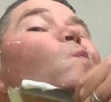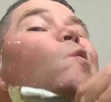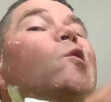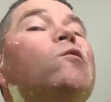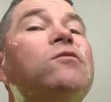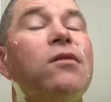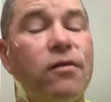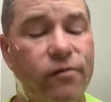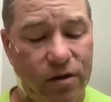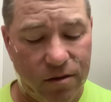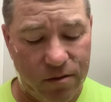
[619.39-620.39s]
All
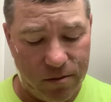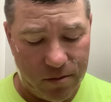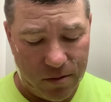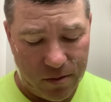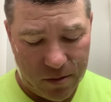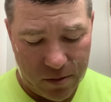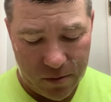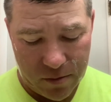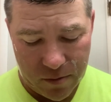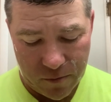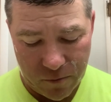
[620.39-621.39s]
stuff I
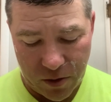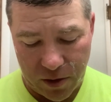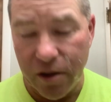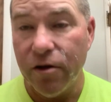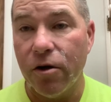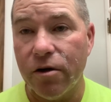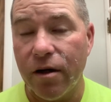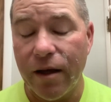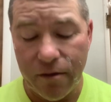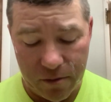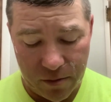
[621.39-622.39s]
really nerded
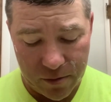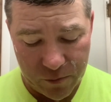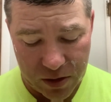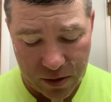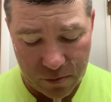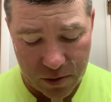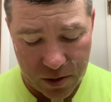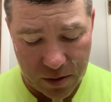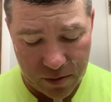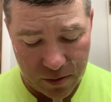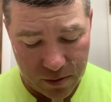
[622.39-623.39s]
out on when I was
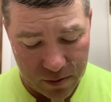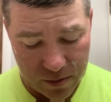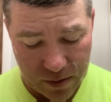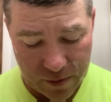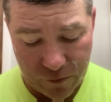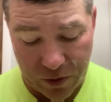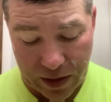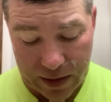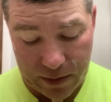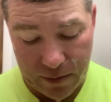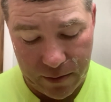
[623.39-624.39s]
younger and have
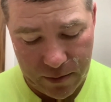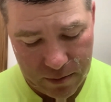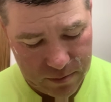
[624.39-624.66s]
retained.